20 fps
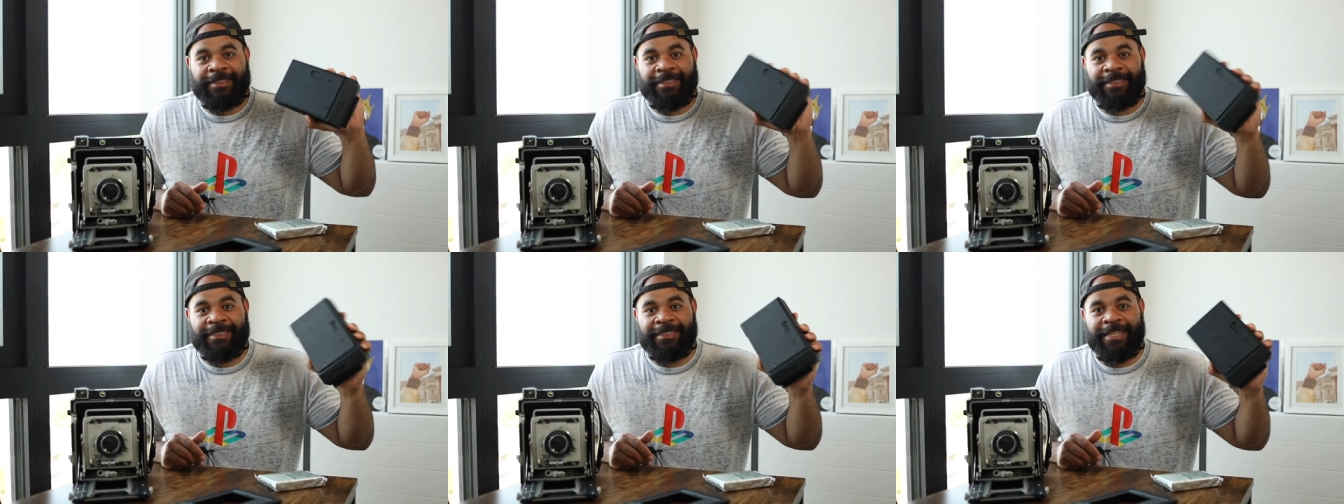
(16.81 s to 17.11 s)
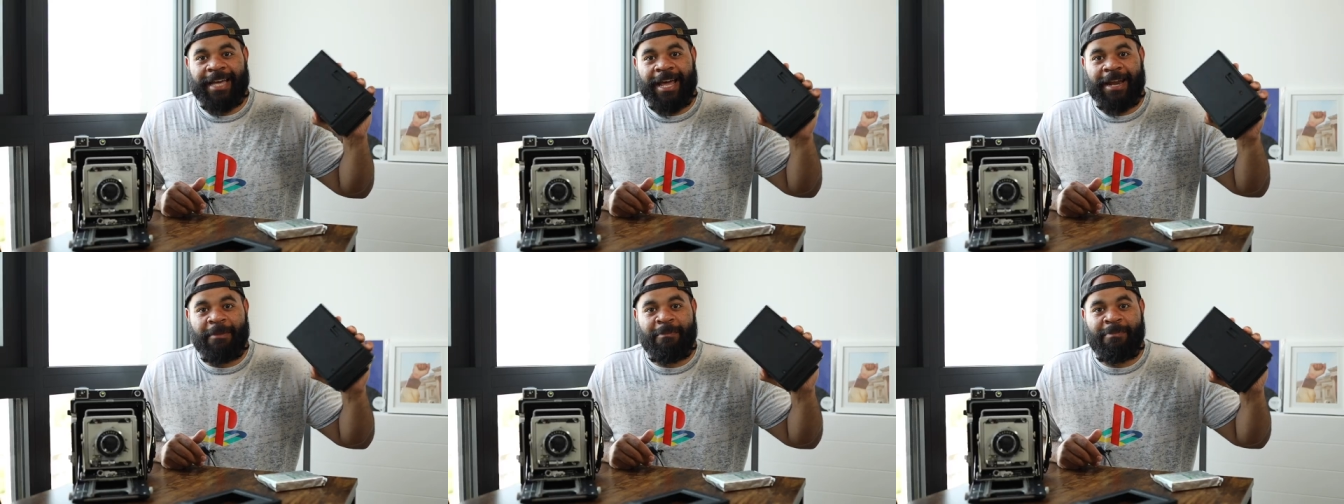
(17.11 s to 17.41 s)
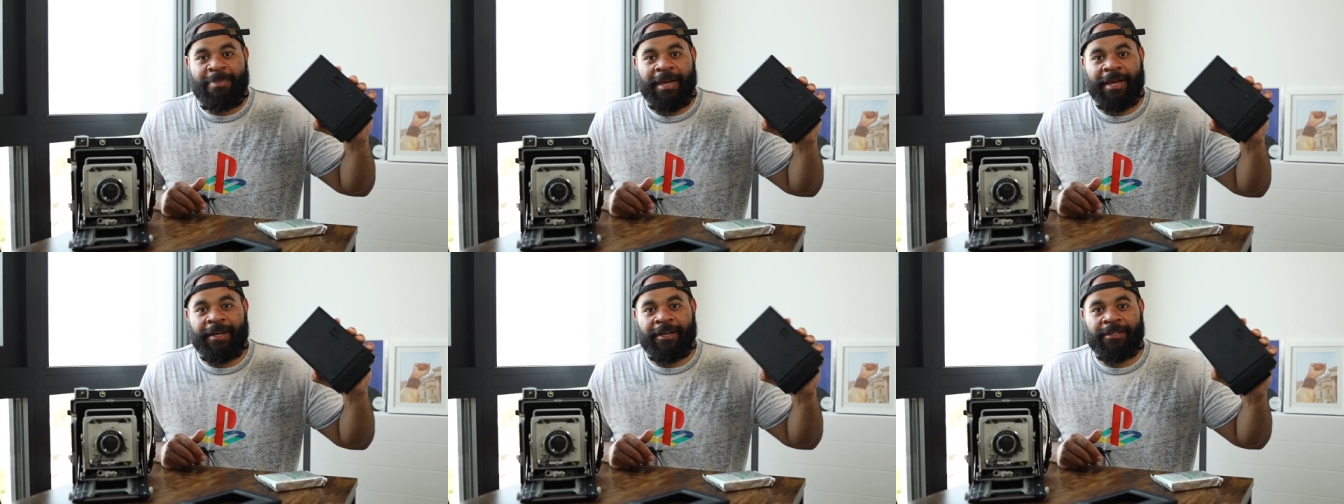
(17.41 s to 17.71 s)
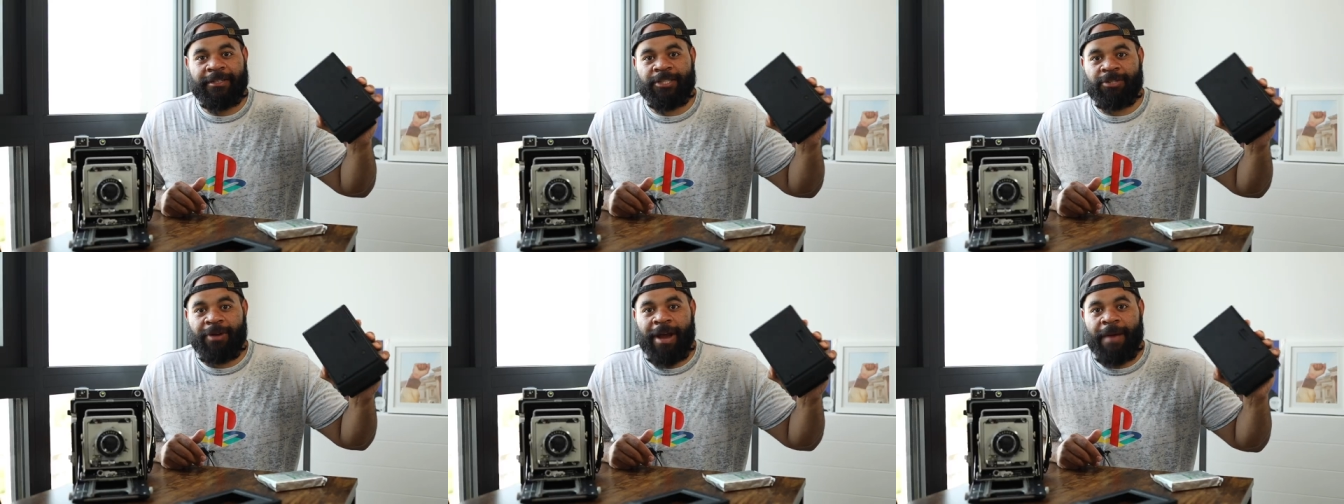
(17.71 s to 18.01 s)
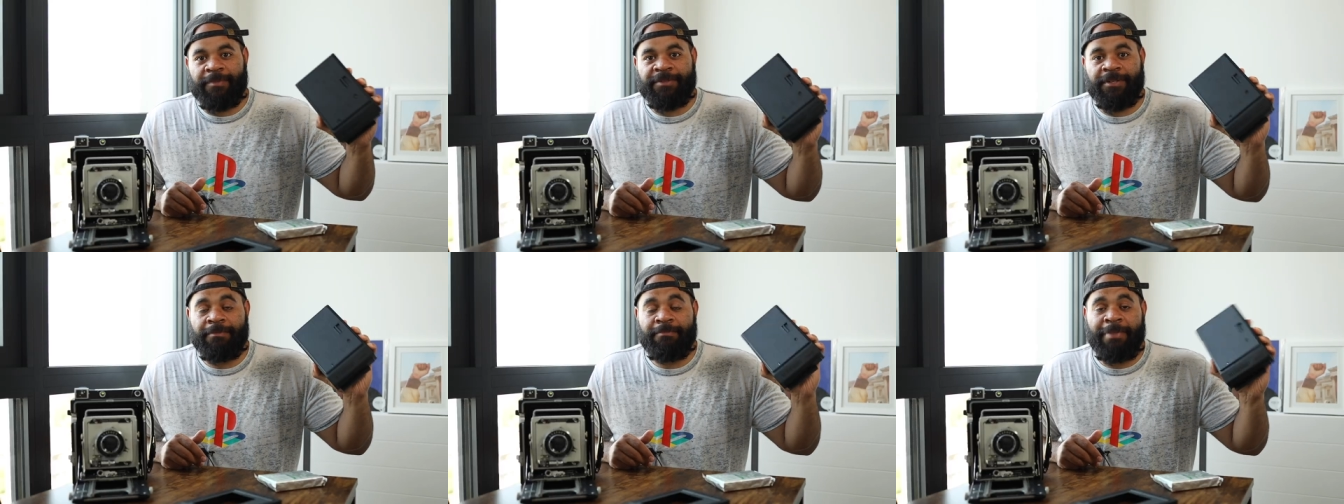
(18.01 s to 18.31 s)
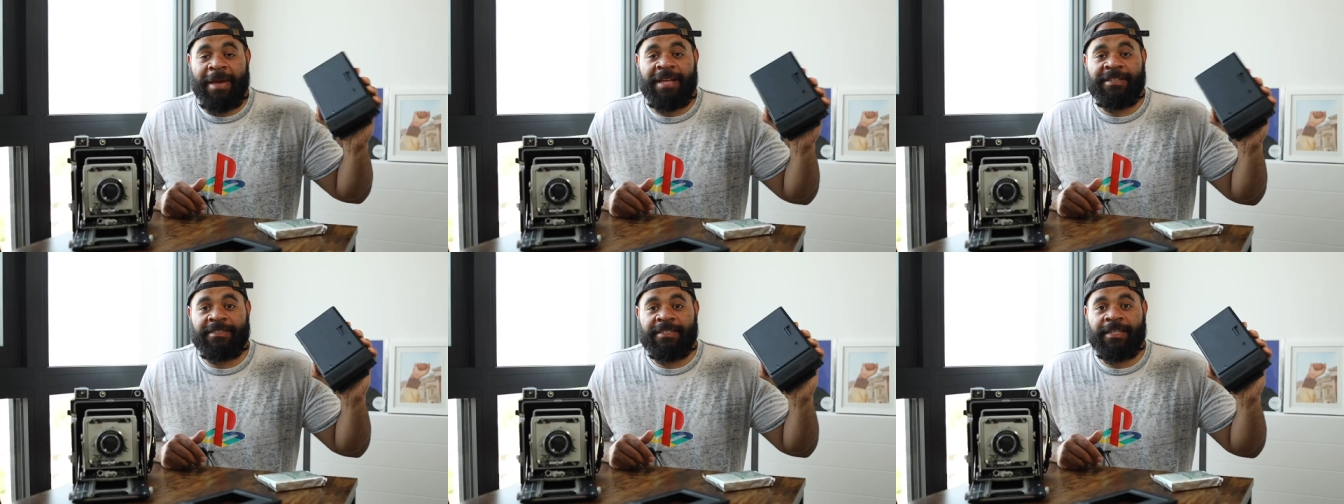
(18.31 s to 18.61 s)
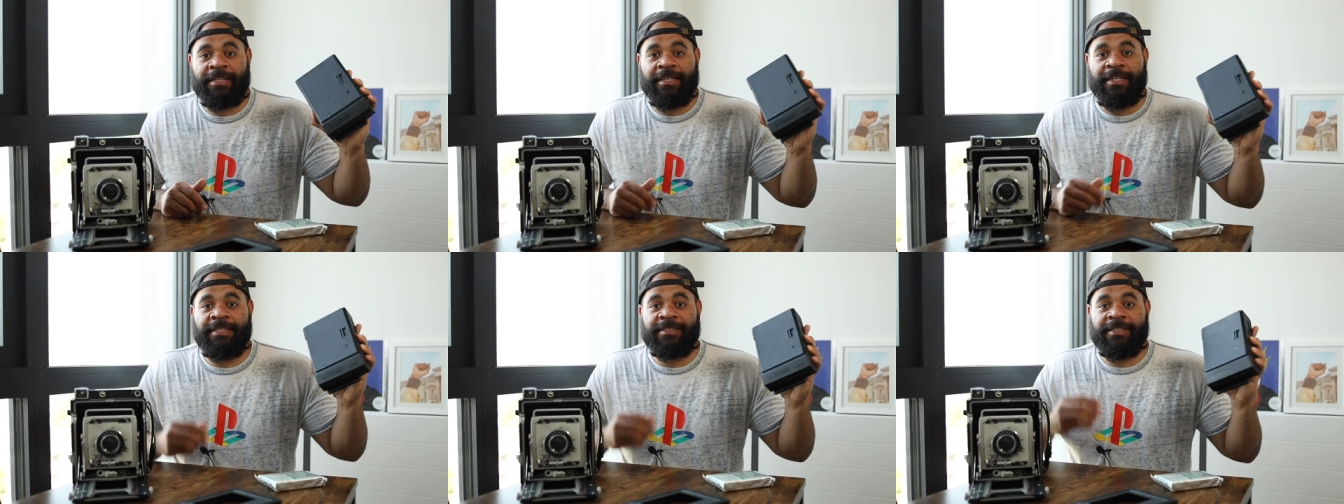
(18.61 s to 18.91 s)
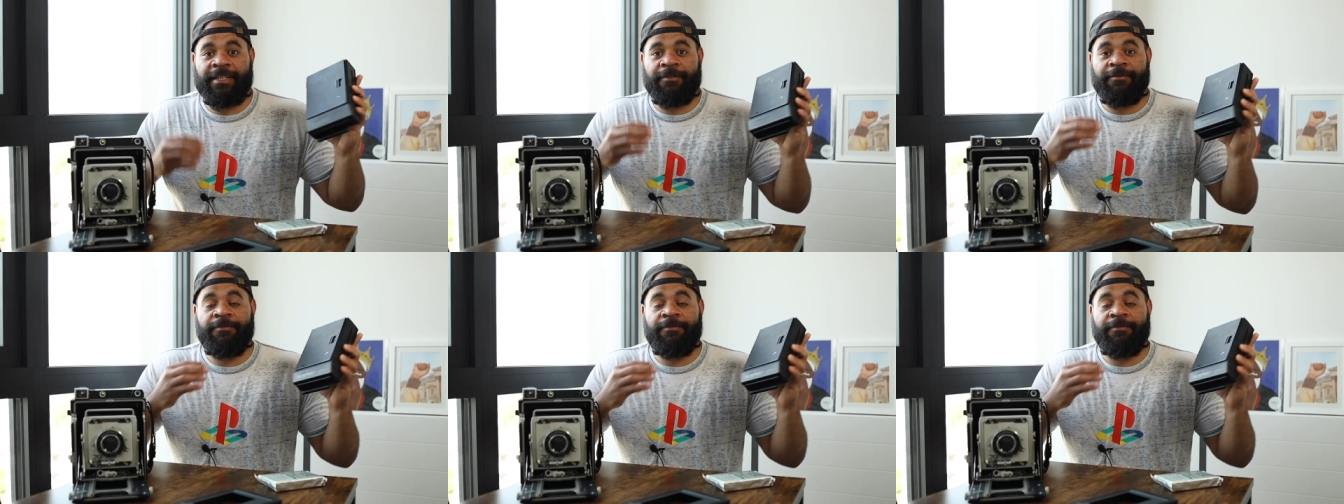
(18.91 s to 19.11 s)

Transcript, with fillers: This kind of big contraption basically is a